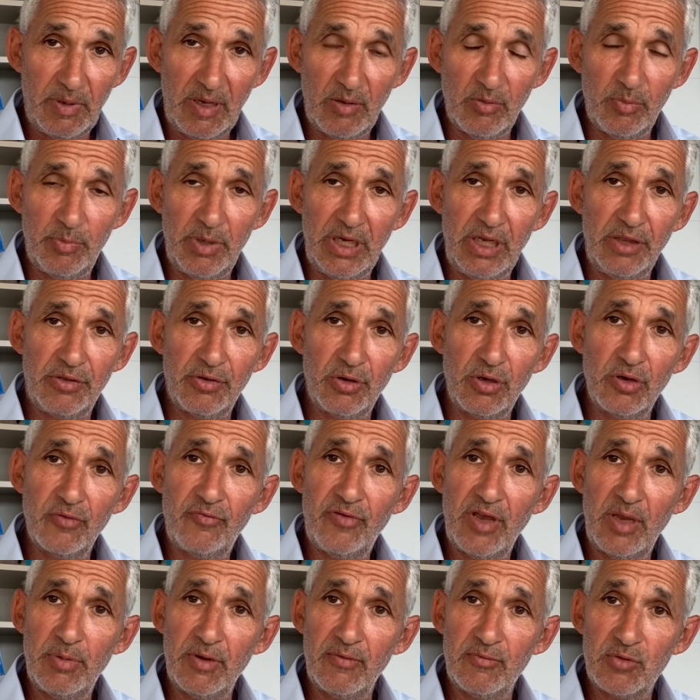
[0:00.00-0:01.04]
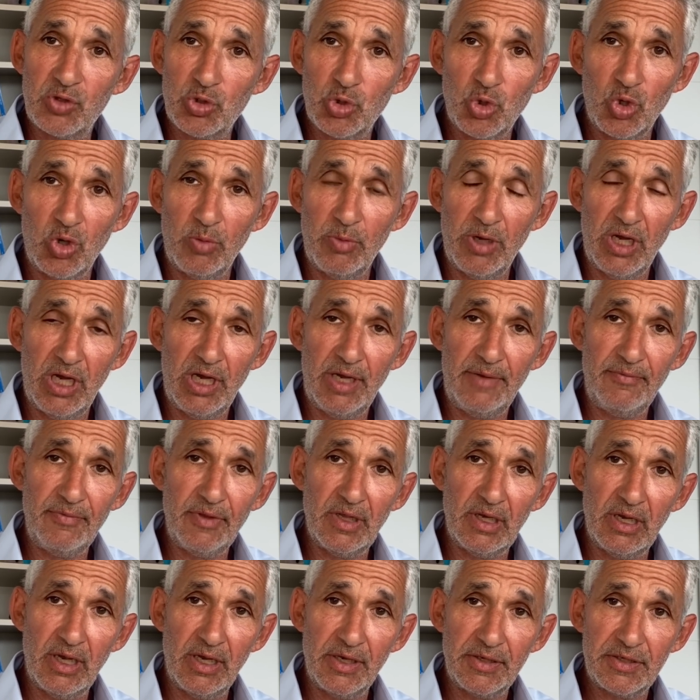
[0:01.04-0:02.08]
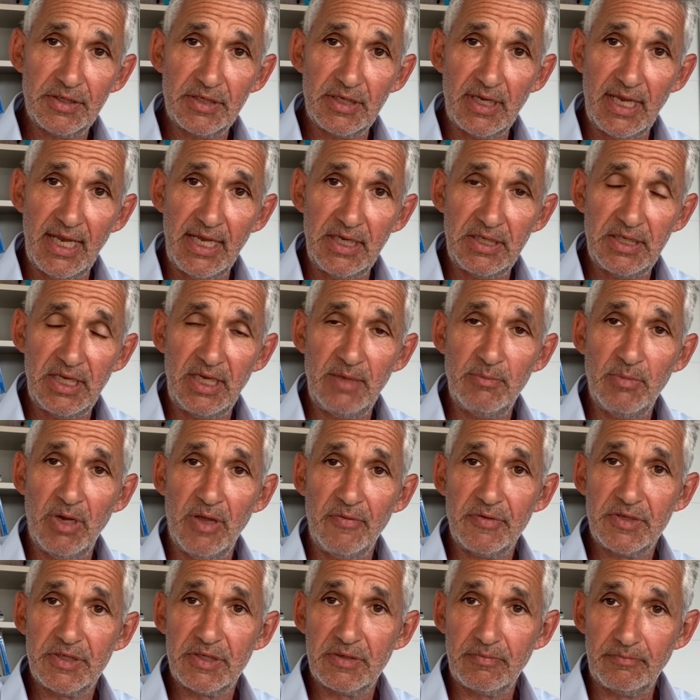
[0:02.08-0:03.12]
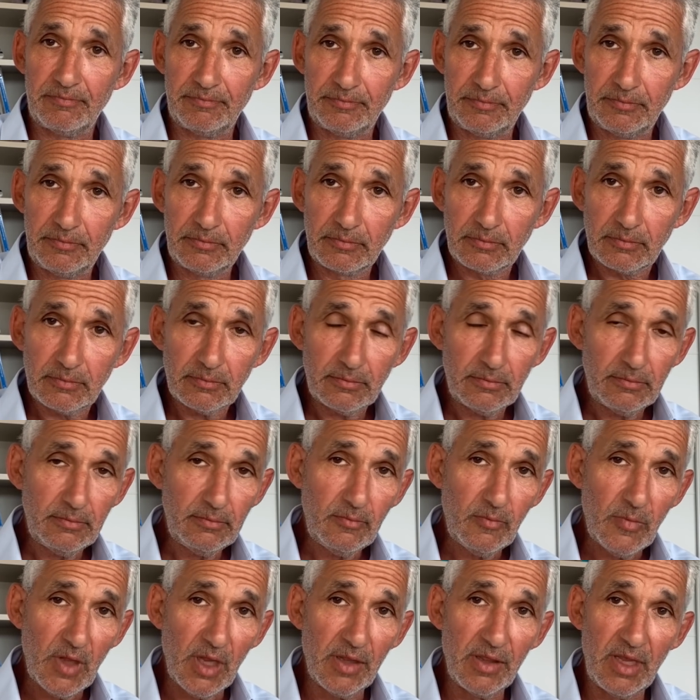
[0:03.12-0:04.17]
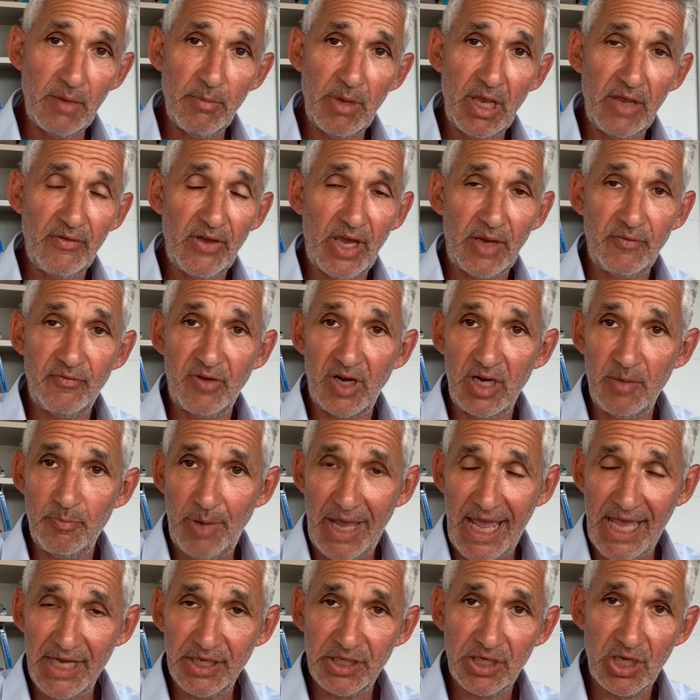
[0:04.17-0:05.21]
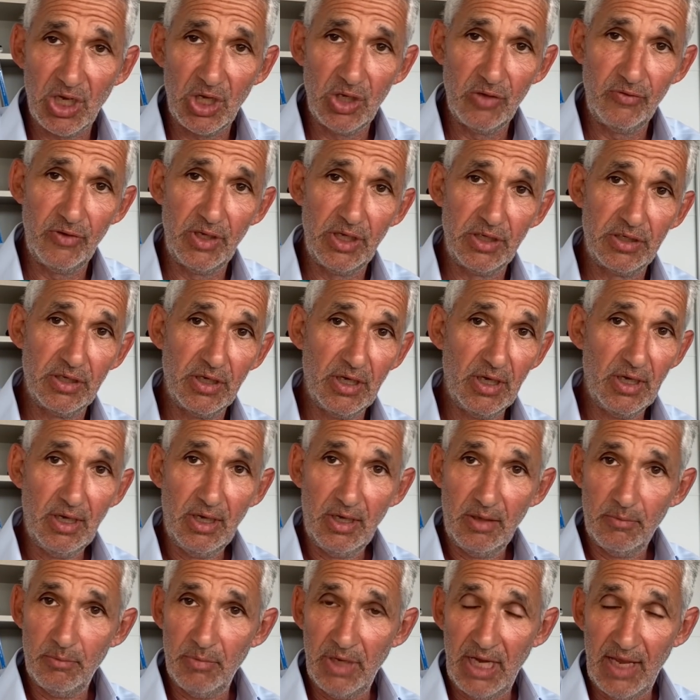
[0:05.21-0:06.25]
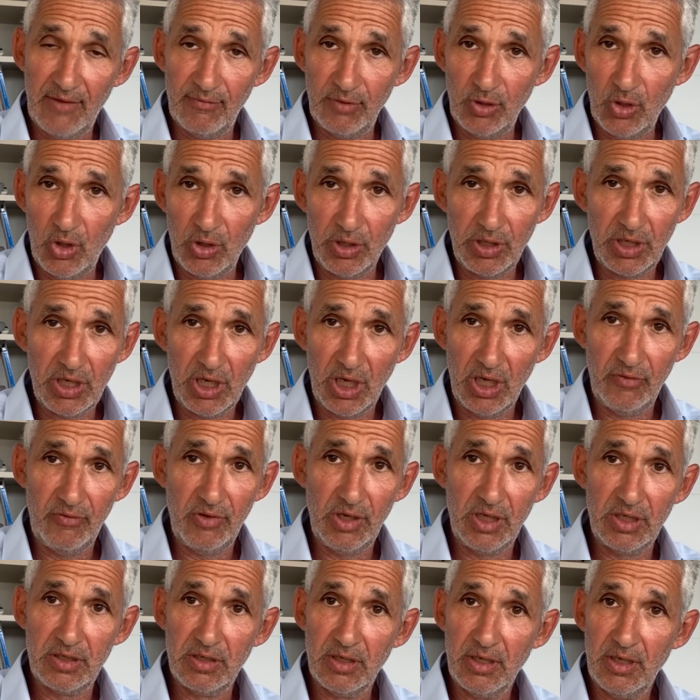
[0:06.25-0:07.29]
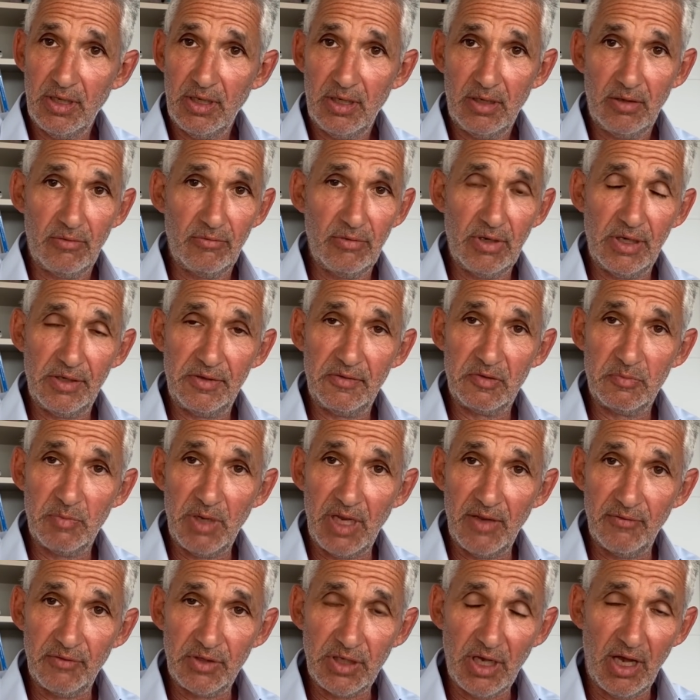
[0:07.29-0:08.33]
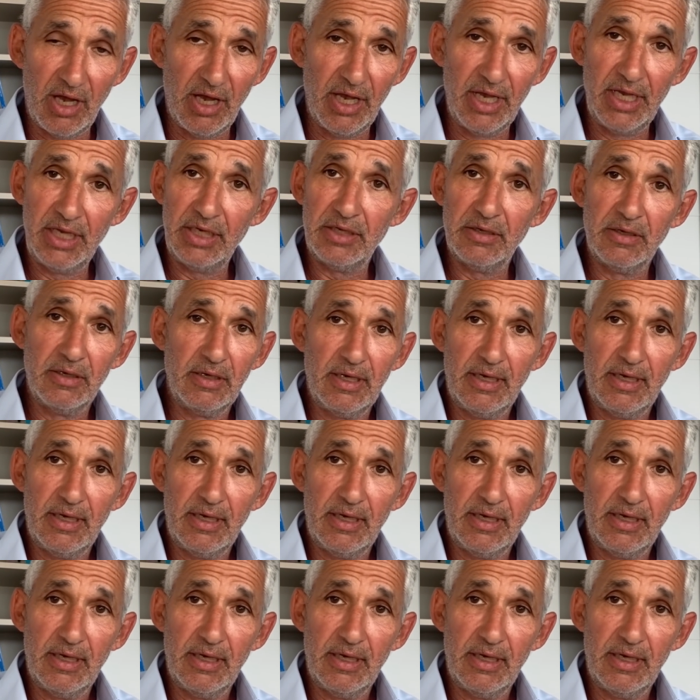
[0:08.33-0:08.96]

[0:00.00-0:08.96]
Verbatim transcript: of people have been through a fair bit of trauma in the last eighteen months. They may have had very bad COVID, may have long COVID, relatives may have died.